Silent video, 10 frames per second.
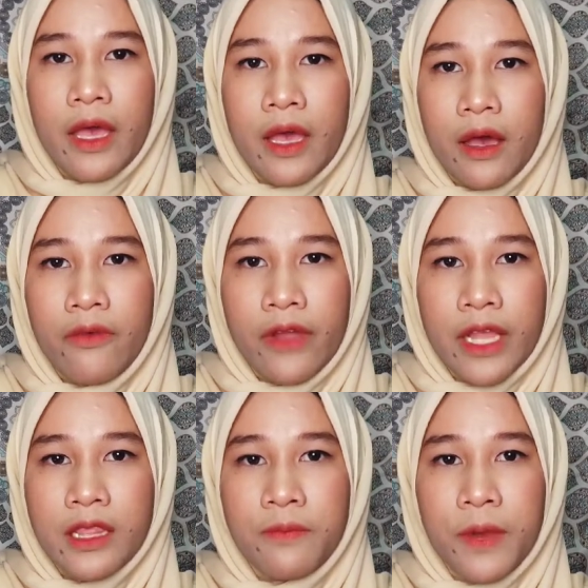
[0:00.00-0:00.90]
of
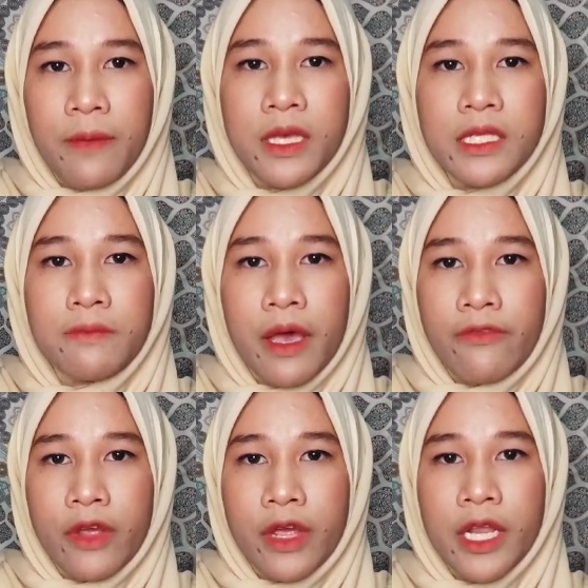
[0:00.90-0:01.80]
rental premise by
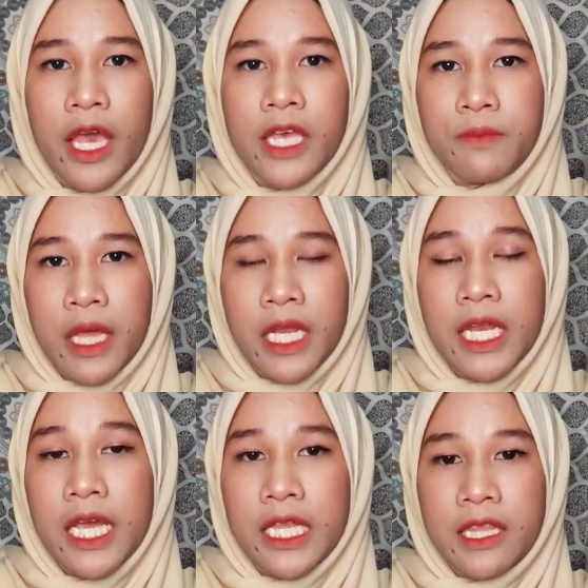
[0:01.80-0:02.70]
foreigner has many
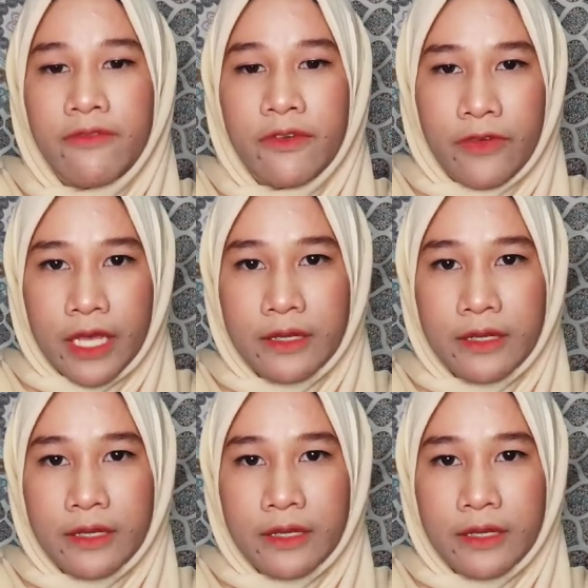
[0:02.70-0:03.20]
negative effects.